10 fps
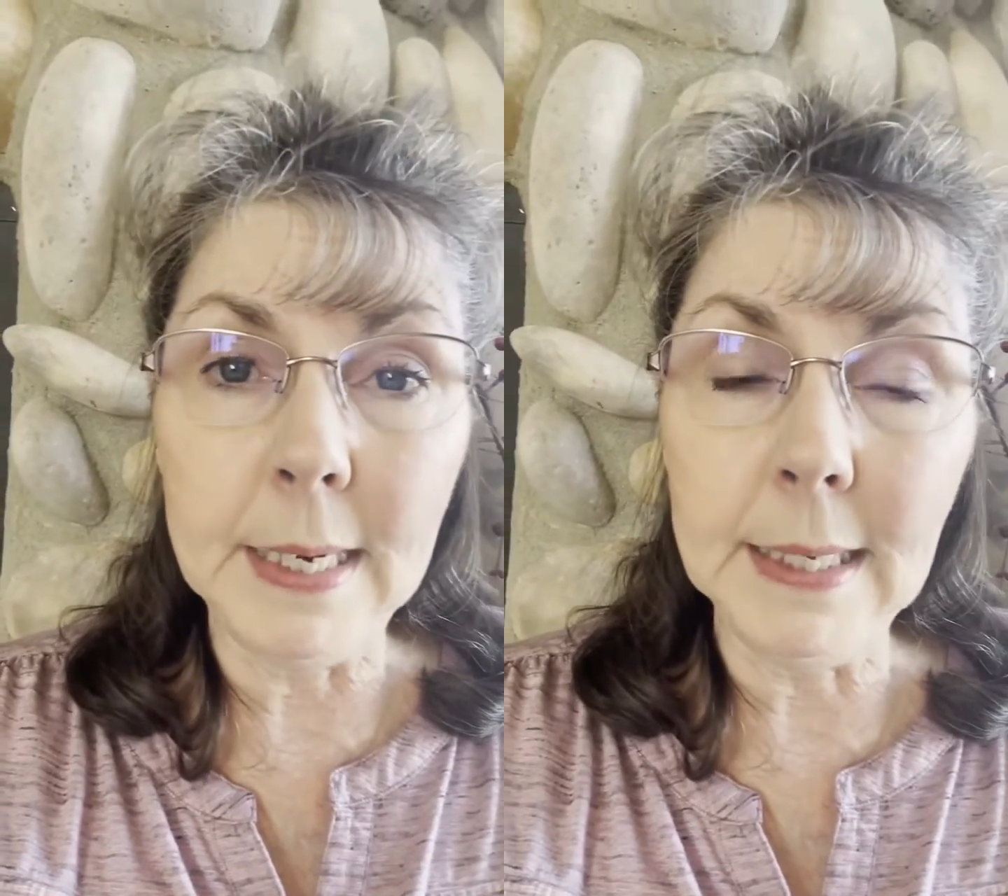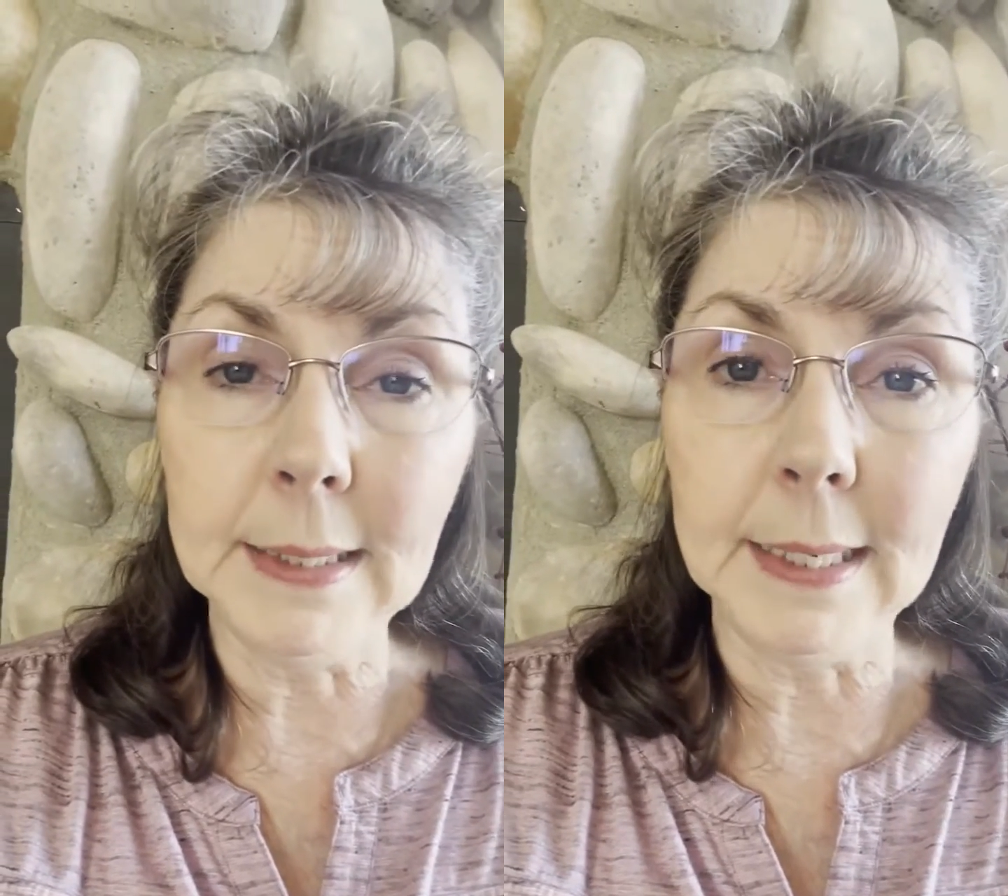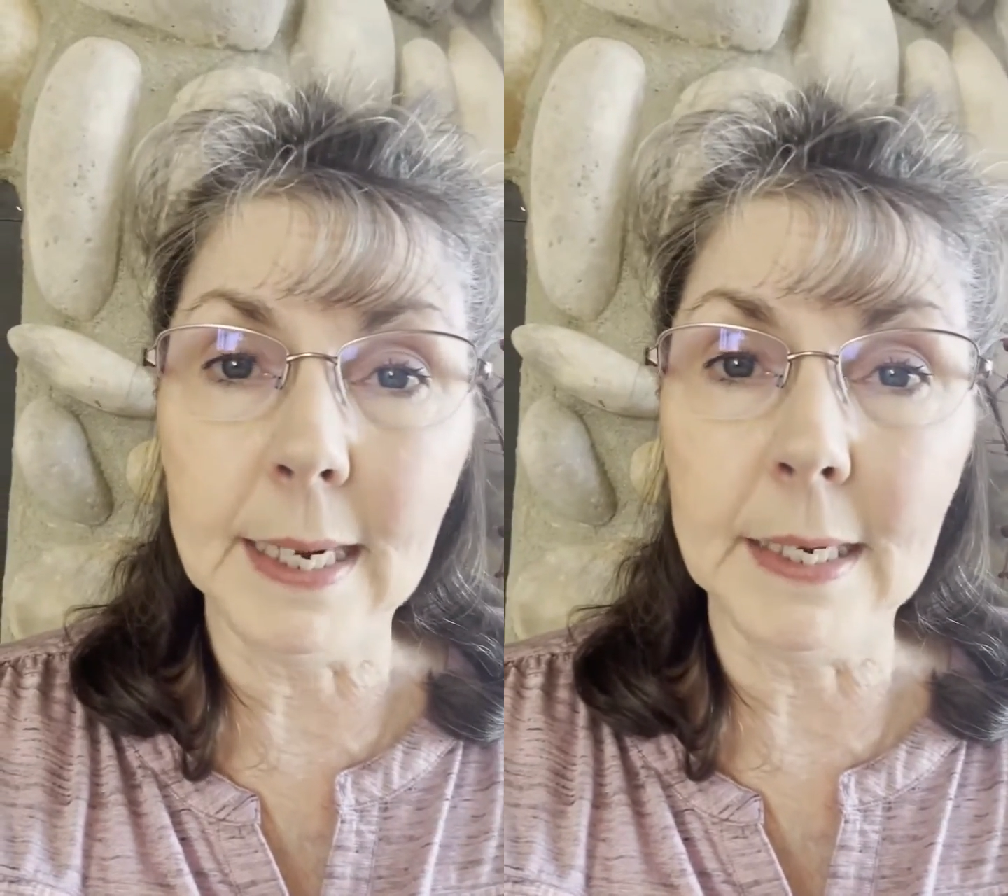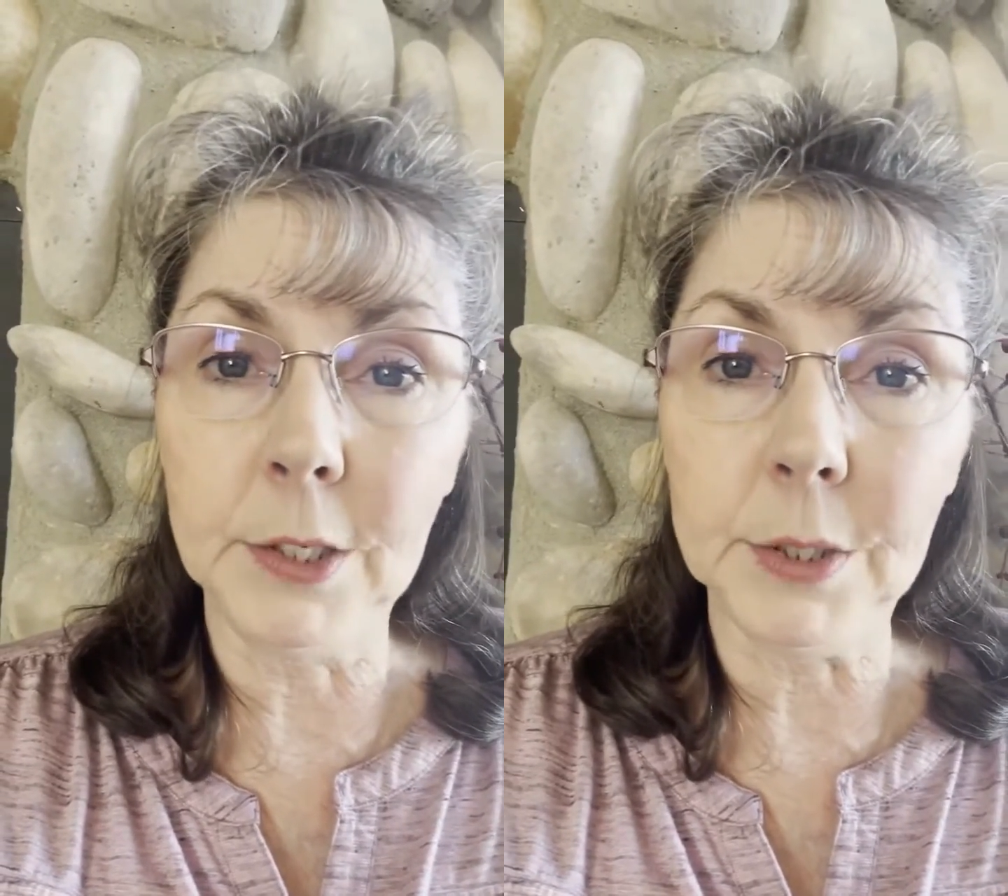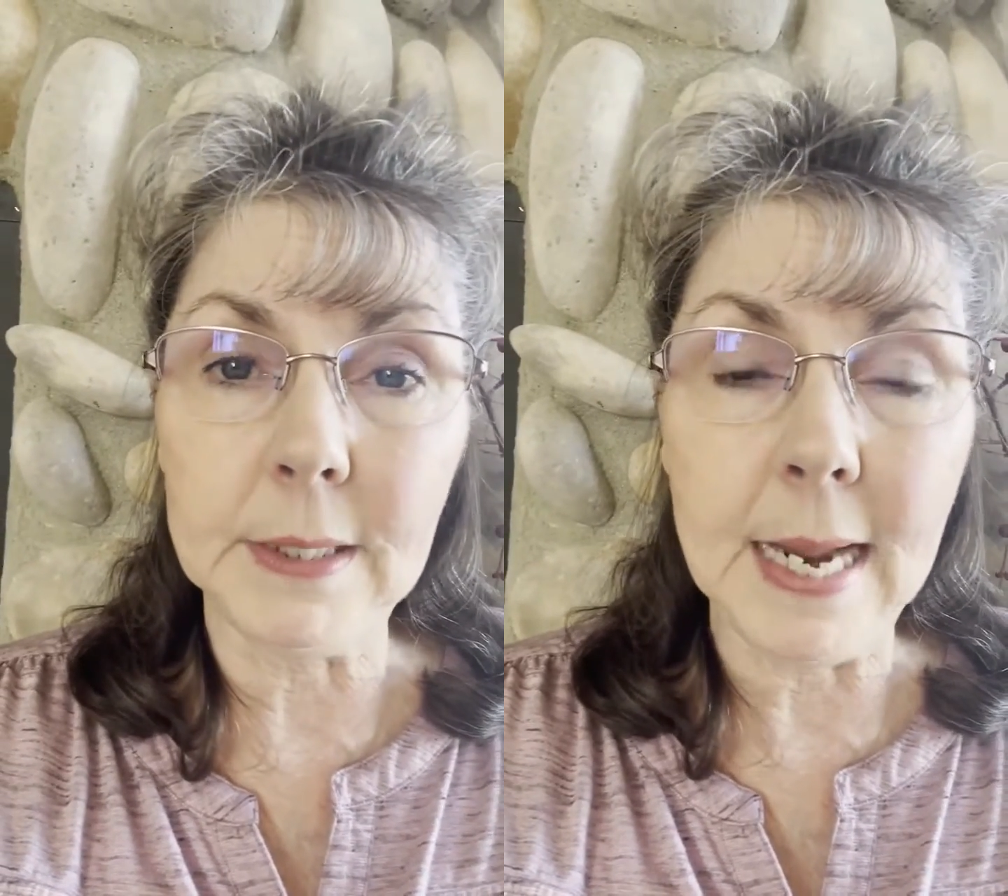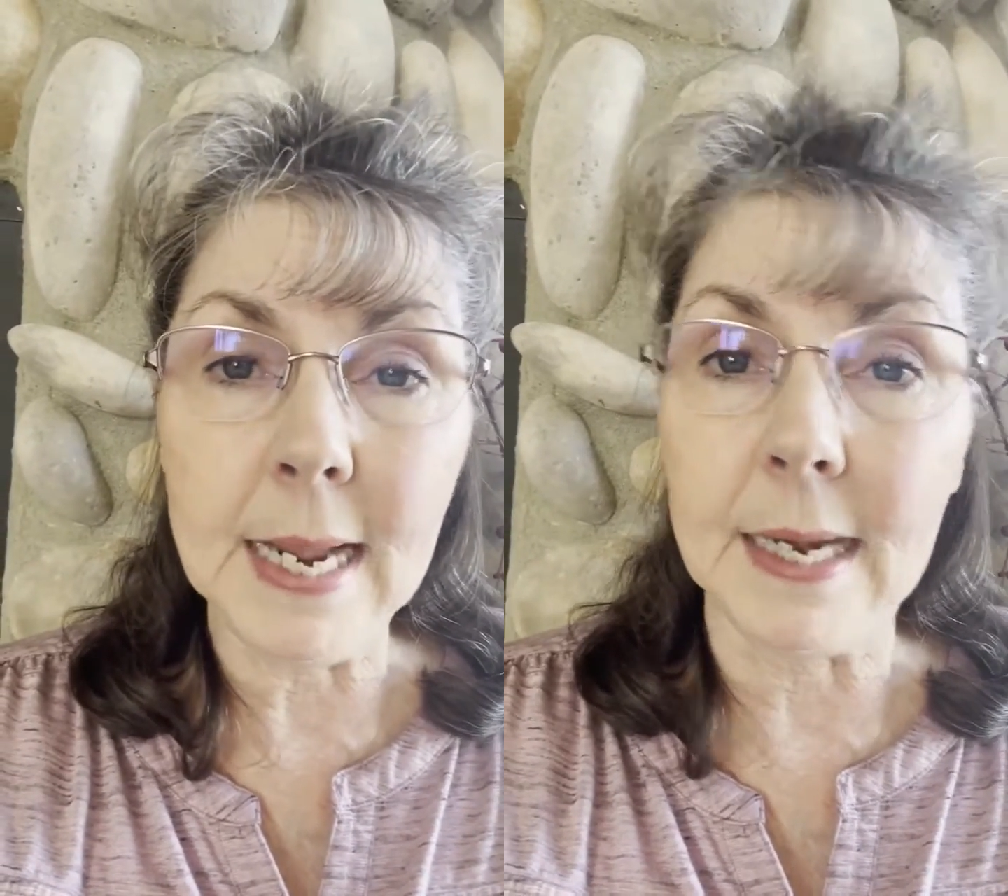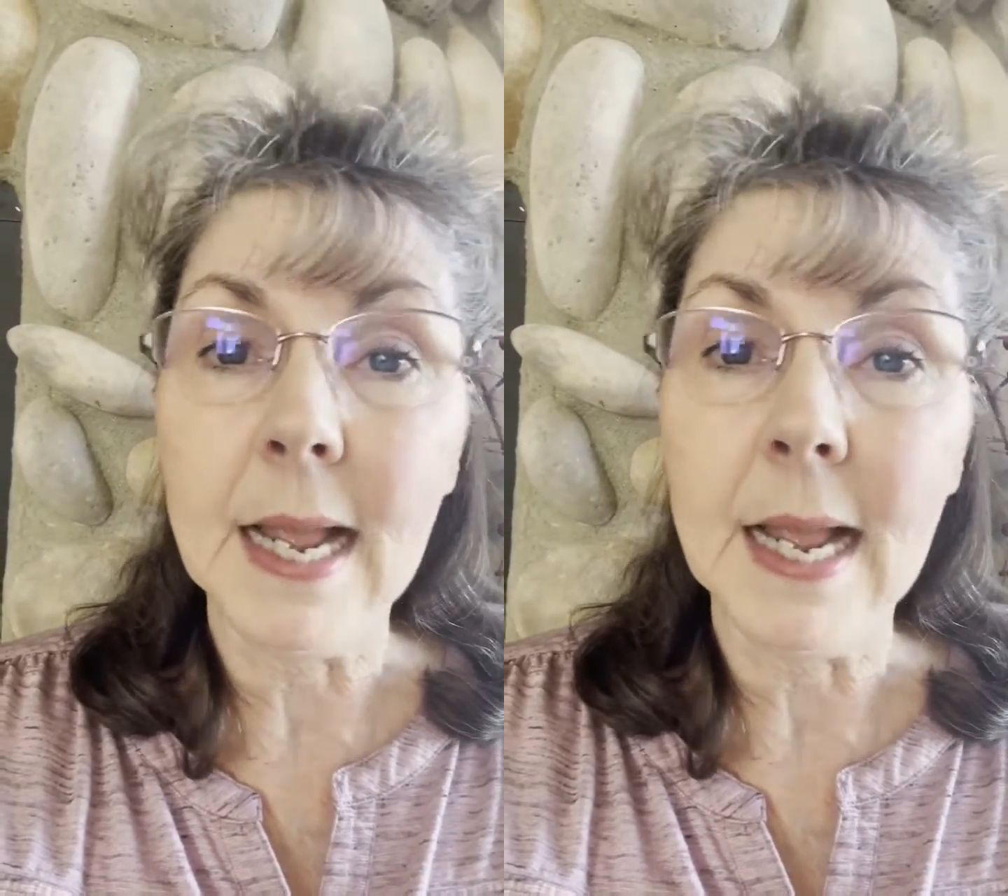easy to understand.